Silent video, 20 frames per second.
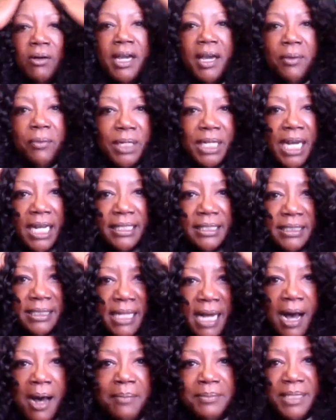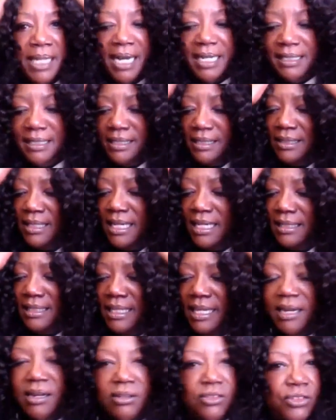Okay, we got the top nice and
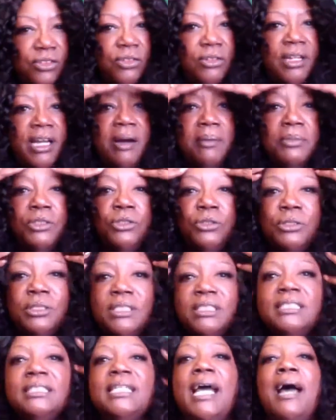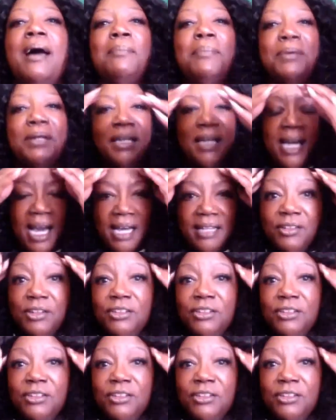laid down. So now Maturish is happy.